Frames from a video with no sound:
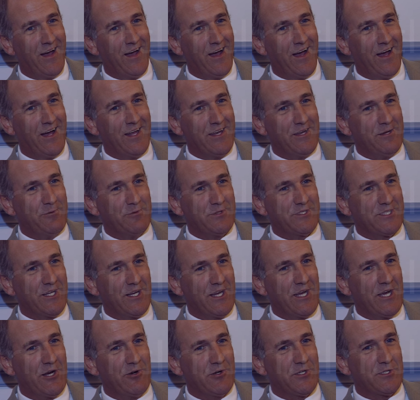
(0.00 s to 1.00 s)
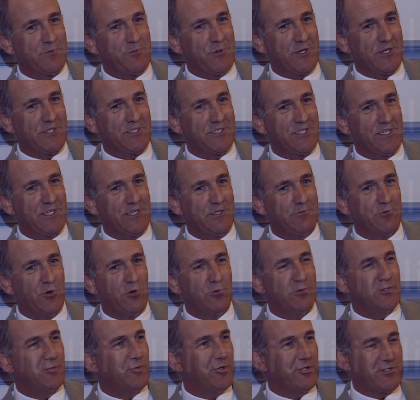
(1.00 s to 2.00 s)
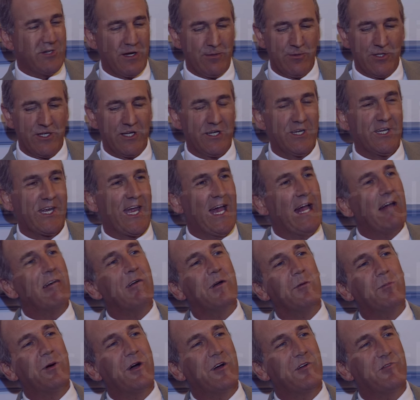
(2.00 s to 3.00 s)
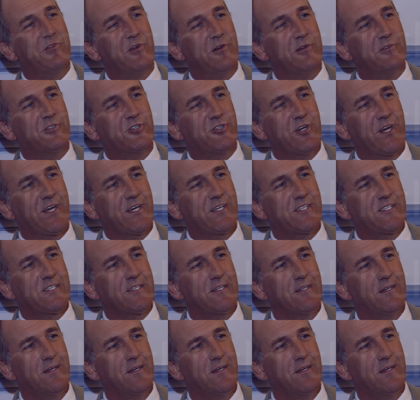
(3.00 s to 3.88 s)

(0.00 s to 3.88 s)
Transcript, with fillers: And it was hilarious because he always walked around with a little carrier bag full of tricks.